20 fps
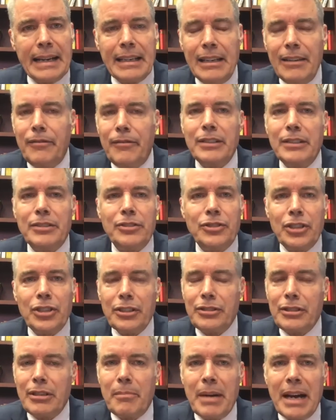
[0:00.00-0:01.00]
If it's
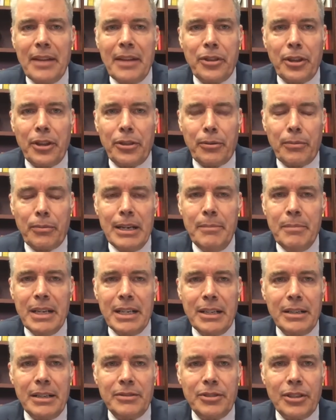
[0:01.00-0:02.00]
just about the three
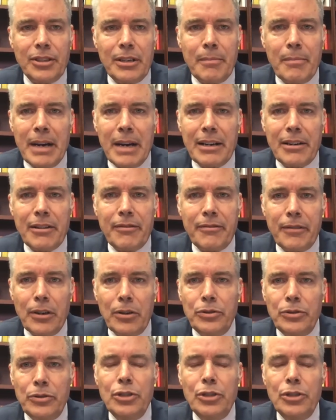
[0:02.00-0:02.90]
minutes at a microphone,